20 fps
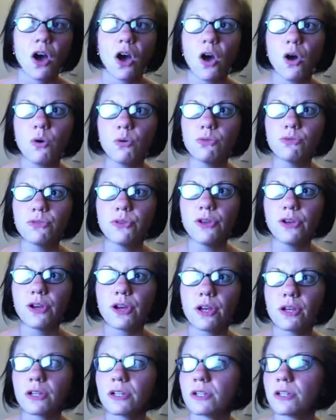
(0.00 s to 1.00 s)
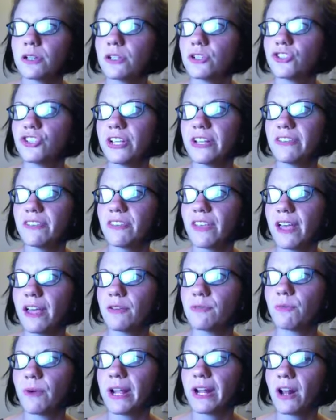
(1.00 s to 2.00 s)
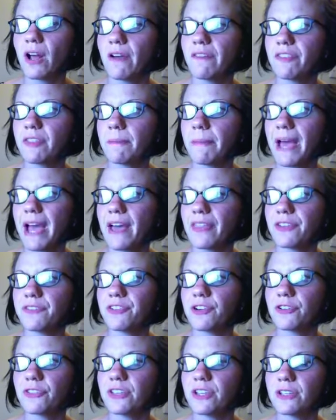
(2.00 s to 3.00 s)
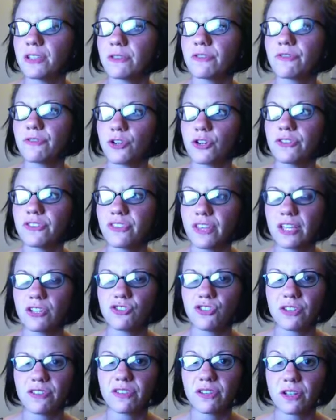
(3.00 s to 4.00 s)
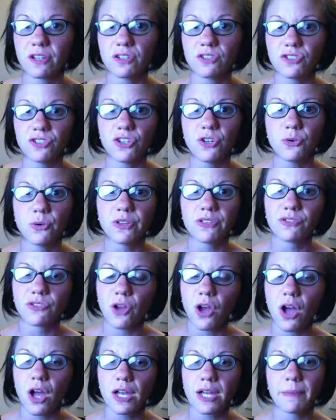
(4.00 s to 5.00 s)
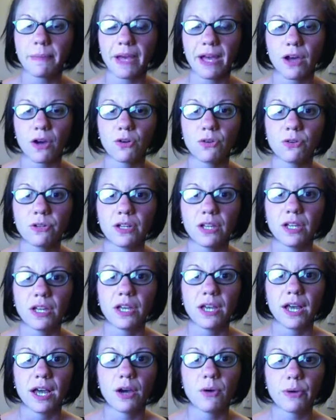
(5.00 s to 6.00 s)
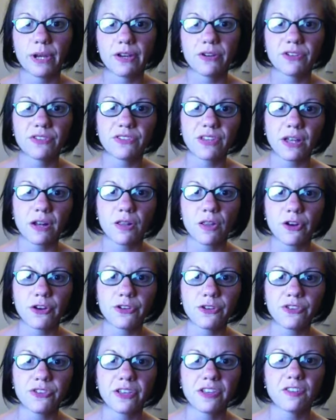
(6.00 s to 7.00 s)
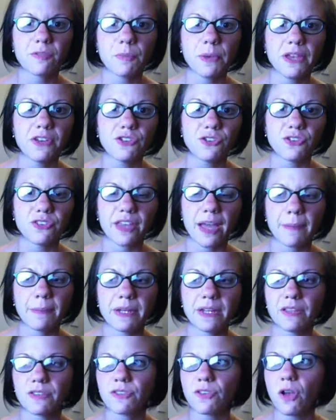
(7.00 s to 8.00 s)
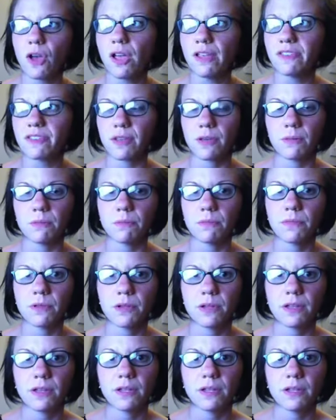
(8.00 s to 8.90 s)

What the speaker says: Oh, look, she said right off the bat, the first thing she's going to do is talk about how Aristotle argues against pleasure as happiness. Awesome.